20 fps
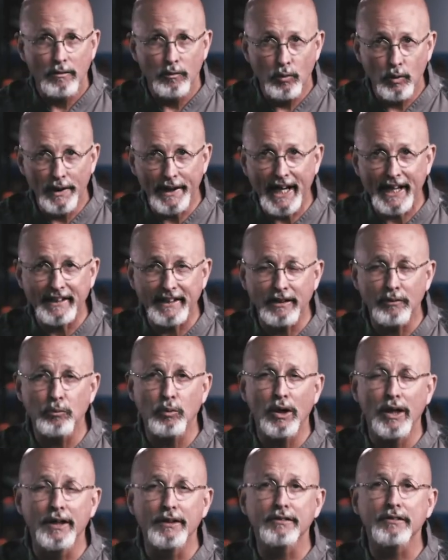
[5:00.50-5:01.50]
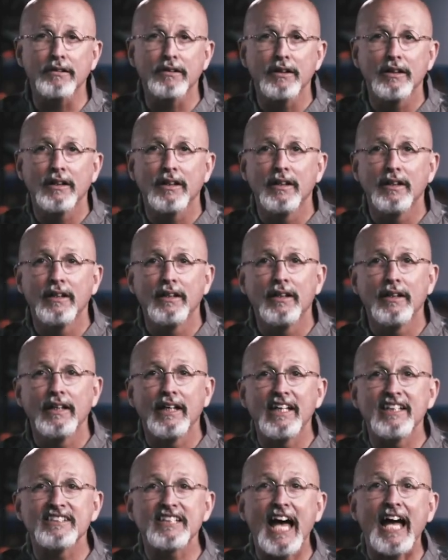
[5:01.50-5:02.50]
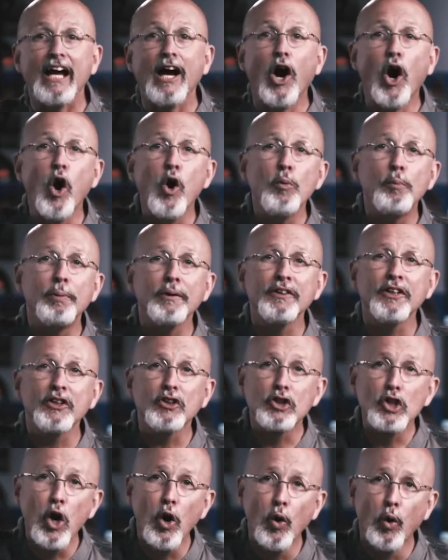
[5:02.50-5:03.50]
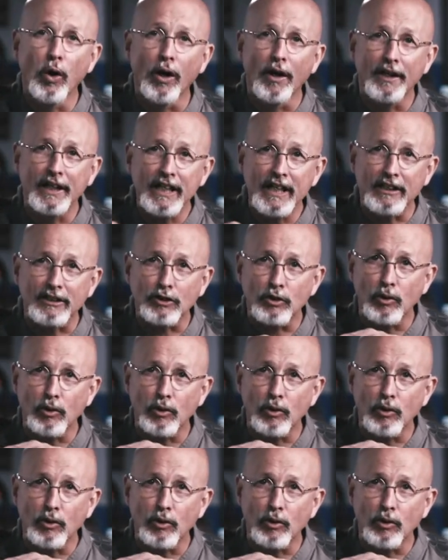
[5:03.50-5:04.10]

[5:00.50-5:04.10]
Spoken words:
what I did was As I opened the door, he had